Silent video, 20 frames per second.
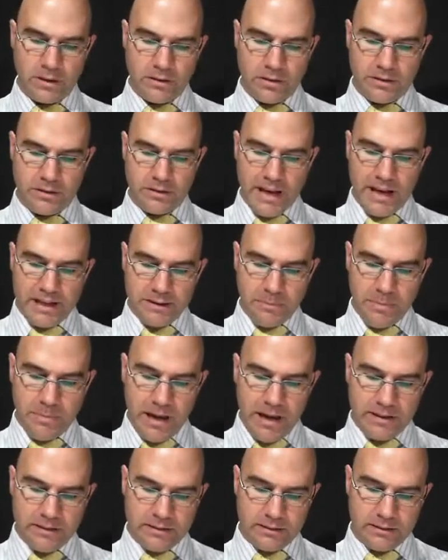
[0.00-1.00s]
So tax
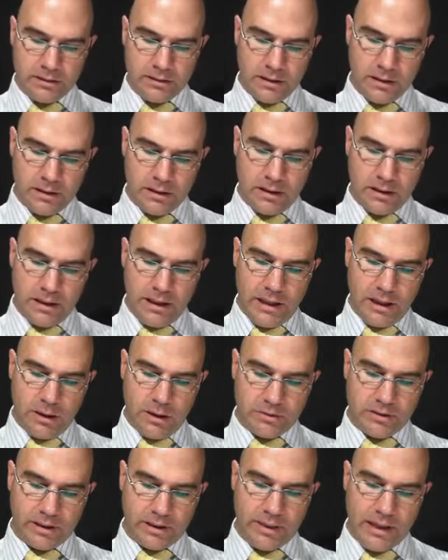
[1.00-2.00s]
base
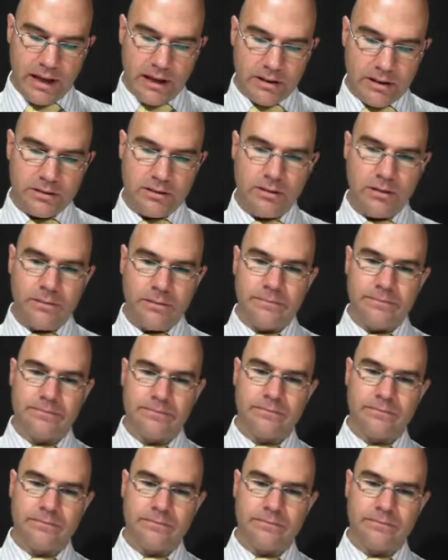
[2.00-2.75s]
equals 1,000.